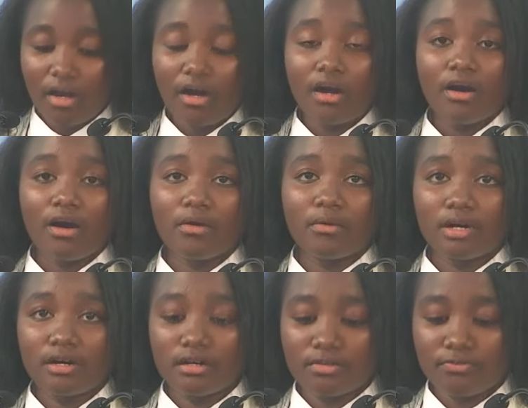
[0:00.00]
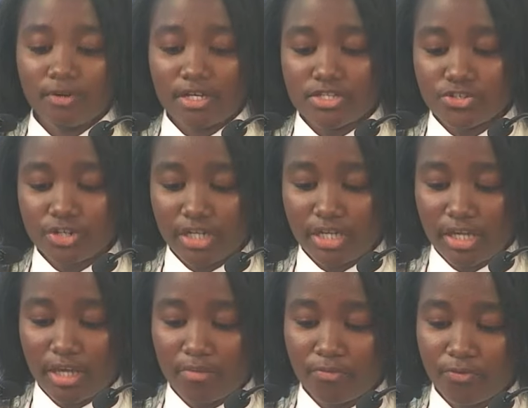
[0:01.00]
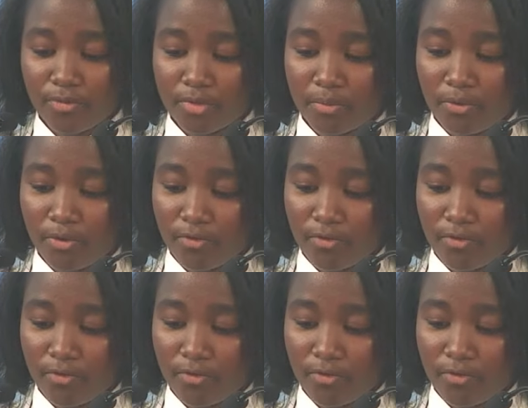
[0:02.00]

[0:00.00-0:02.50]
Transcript: Our first reading came from the book of